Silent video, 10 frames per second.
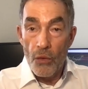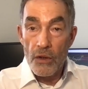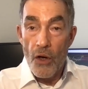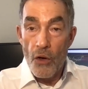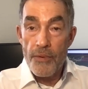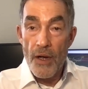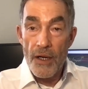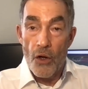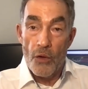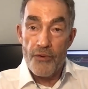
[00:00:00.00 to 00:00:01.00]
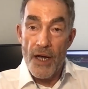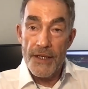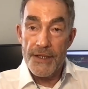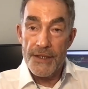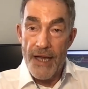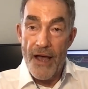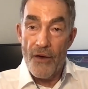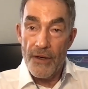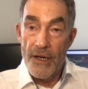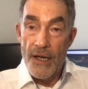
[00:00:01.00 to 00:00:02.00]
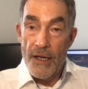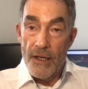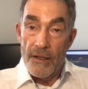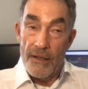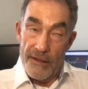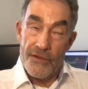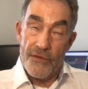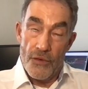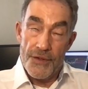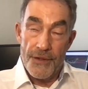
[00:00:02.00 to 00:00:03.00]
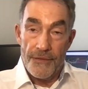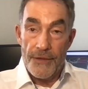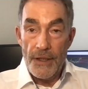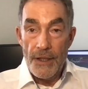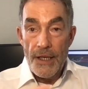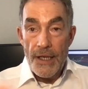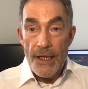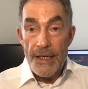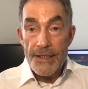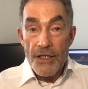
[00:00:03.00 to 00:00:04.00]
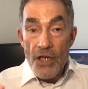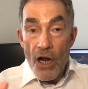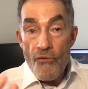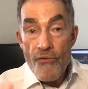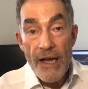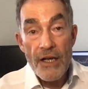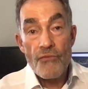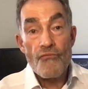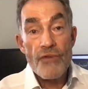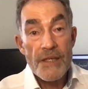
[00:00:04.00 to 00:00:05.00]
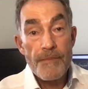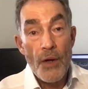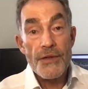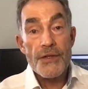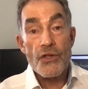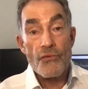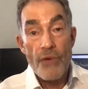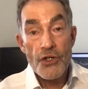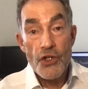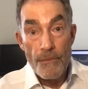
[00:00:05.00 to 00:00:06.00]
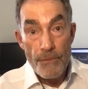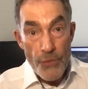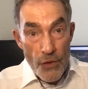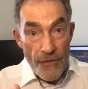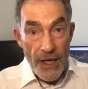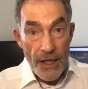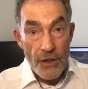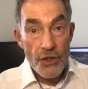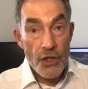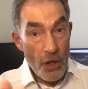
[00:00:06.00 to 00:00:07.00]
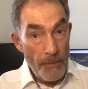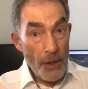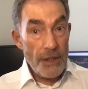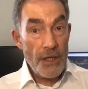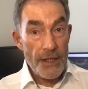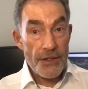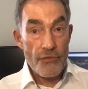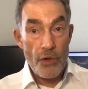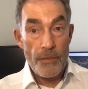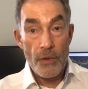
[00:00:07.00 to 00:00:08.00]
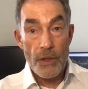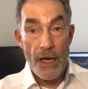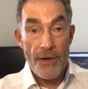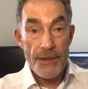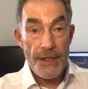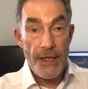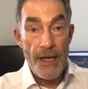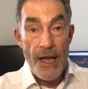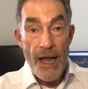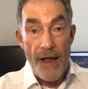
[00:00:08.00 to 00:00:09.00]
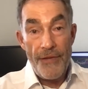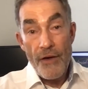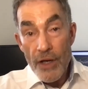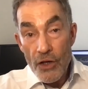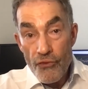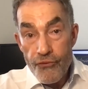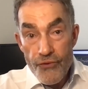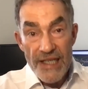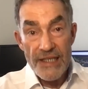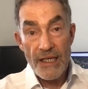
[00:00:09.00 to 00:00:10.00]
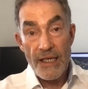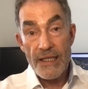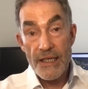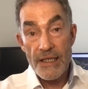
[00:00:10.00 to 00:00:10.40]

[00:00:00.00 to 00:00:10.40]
gold prices down, and of course silver, is a direct response to Russia moving to commoditize the ruble currency and their increasingly